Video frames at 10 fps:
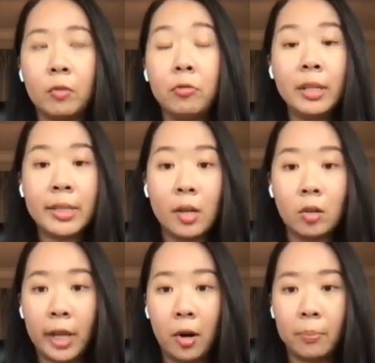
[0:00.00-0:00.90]

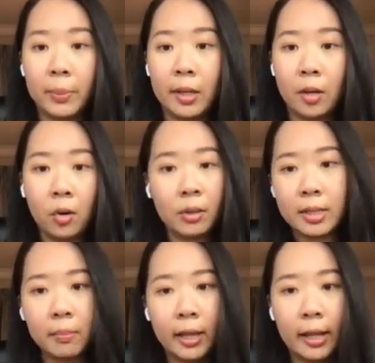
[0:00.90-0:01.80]
retail therapy or
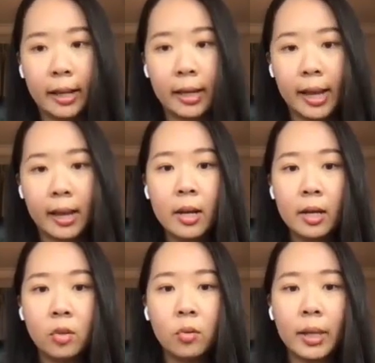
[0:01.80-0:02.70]
something like that.
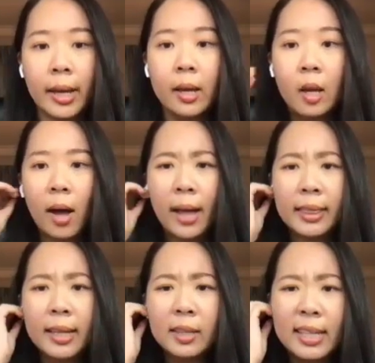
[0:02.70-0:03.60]
Like I
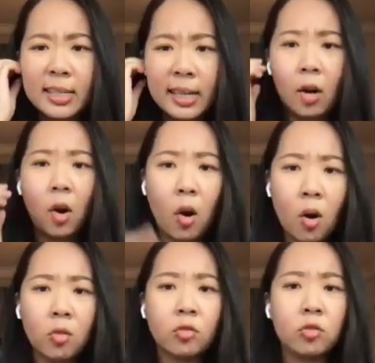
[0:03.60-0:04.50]
think these are
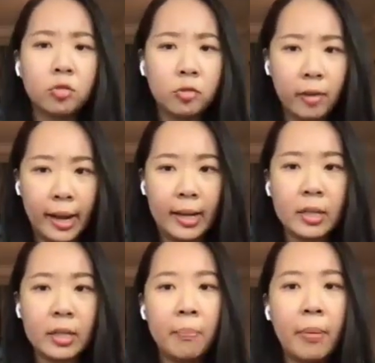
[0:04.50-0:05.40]
all great,
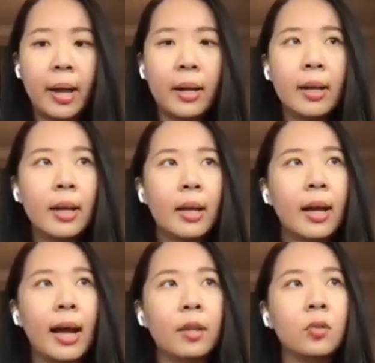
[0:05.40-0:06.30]
but
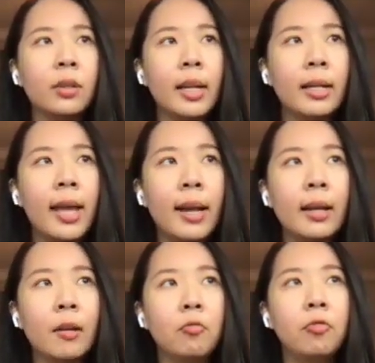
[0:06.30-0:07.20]
I don't think that
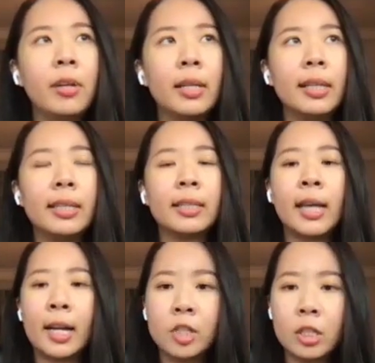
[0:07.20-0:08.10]
really
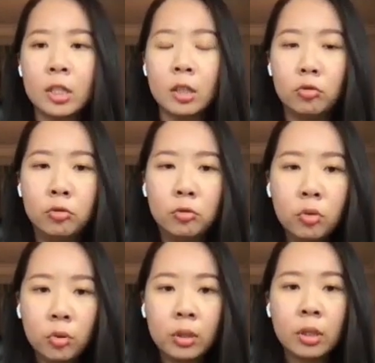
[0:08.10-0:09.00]
touches the
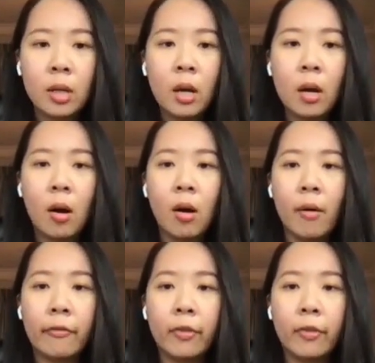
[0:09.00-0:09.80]
root of